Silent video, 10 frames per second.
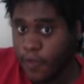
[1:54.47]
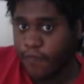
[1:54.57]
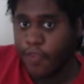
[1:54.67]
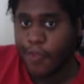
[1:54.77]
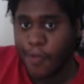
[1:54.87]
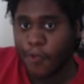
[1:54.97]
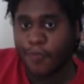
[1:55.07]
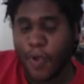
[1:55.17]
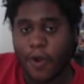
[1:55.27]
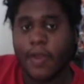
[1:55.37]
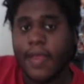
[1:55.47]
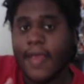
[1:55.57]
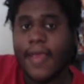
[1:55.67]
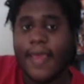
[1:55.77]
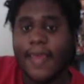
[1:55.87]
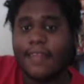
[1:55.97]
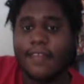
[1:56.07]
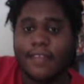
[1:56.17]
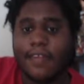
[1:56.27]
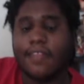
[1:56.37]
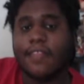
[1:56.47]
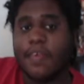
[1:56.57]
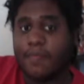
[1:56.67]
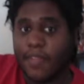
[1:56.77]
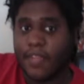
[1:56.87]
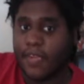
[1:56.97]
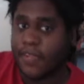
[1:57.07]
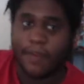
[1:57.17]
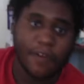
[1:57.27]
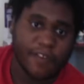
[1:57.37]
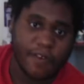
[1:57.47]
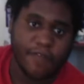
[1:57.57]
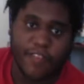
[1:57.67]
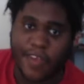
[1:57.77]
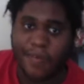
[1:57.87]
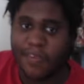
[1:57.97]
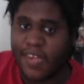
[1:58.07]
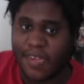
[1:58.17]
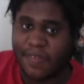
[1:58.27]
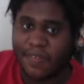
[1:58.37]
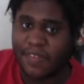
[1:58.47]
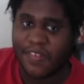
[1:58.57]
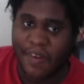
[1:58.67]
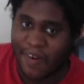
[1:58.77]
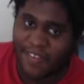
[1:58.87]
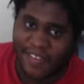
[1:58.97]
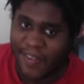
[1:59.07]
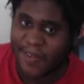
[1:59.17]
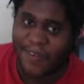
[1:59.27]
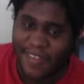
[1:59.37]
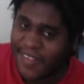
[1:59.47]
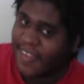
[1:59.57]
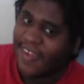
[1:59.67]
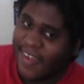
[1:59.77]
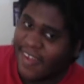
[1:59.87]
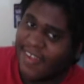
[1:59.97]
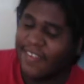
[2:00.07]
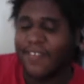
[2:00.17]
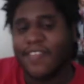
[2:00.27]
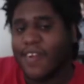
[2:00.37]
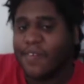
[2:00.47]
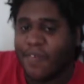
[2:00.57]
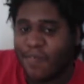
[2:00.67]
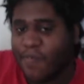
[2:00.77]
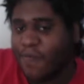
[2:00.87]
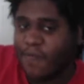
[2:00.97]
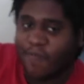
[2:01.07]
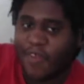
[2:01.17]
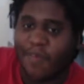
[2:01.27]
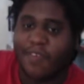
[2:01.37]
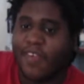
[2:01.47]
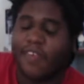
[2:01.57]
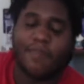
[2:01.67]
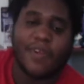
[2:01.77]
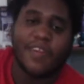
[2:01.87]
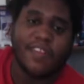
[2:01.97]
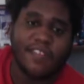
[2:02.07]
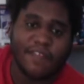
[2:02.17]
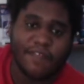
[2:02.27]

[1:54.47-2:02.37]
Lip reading: for the most part. And let's look at the ability. There is no flavor text on this card, so there's not enough room for flavor text. But it is a